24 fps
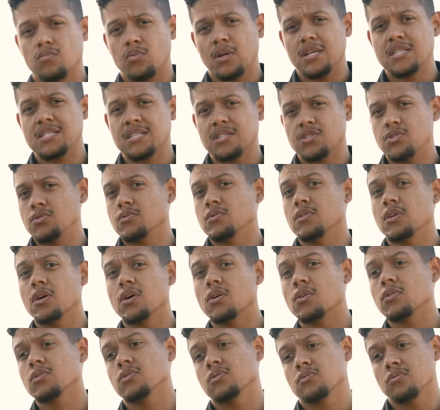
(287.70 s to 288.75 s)
ways that you
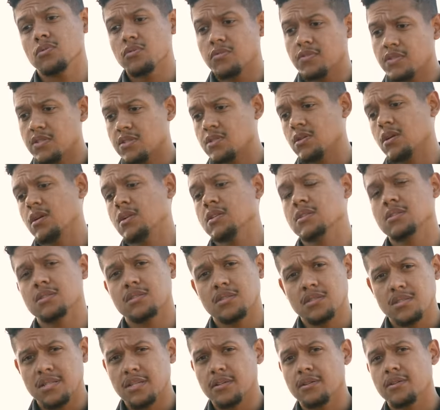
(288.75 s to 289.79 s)
know your roof is starting to
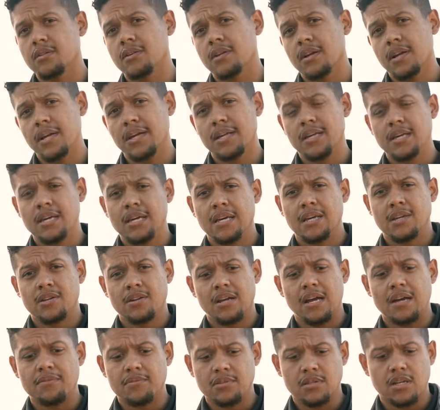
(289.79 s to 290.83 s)
deteriorate.
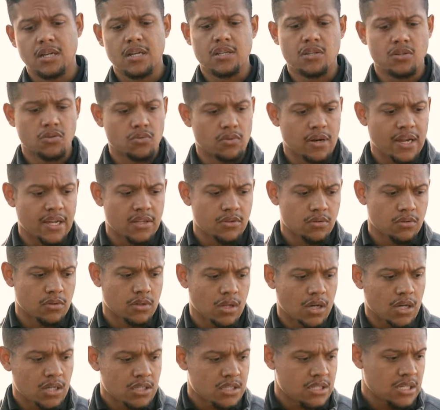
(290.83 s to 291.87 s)
You're having a lot of the granule
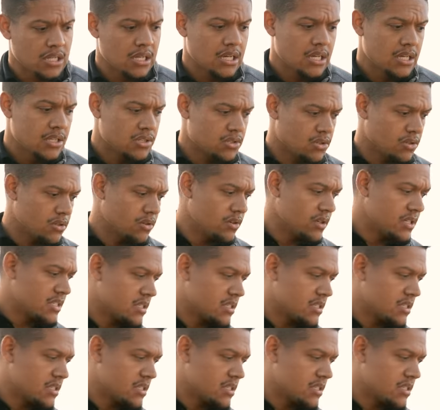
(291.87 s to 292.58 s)
loss. So there